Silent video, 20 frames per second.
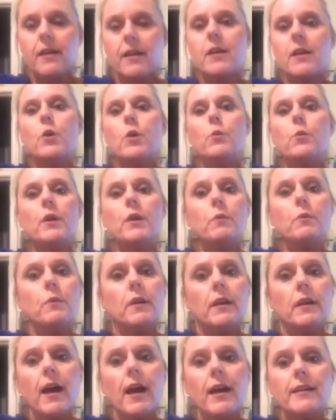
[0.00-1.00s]
We
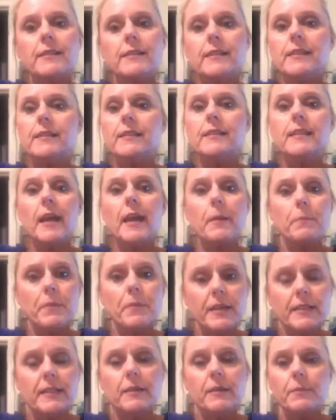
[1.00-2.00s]
realize this is a
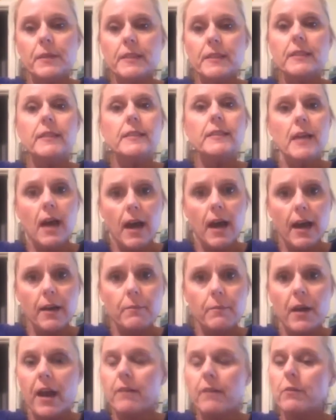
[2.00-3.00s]
busy, busy time.
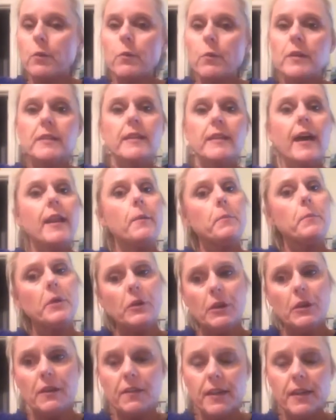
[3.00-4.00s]
Everyone's got a million
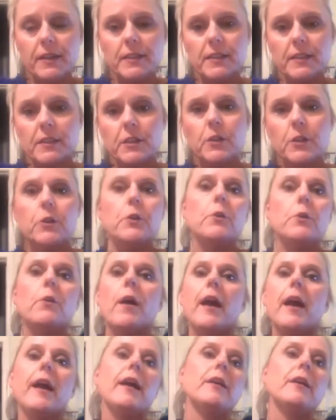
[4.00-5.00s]
things to do
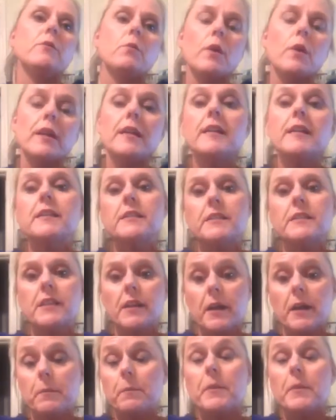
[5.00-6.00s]
and running in a
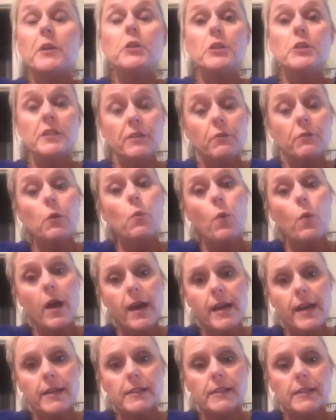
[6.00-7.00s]
million different
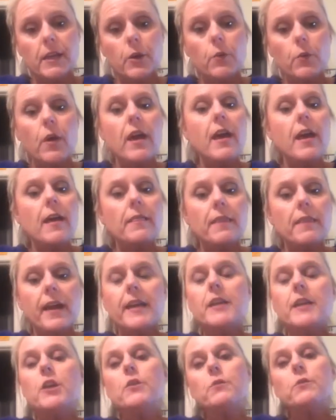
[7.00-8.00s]
ways. So thank
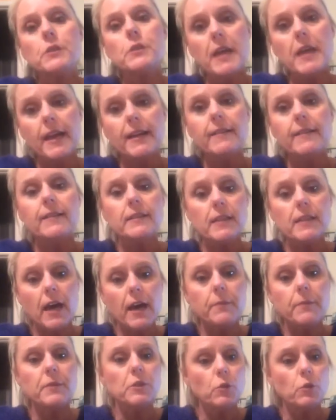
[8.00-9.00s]
you for taking the time to
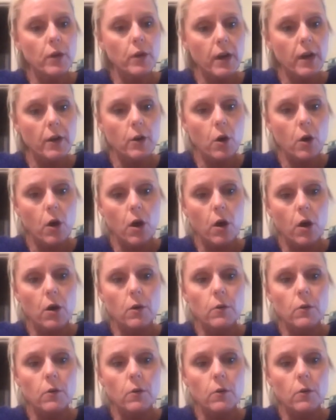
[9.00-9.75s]
join our call.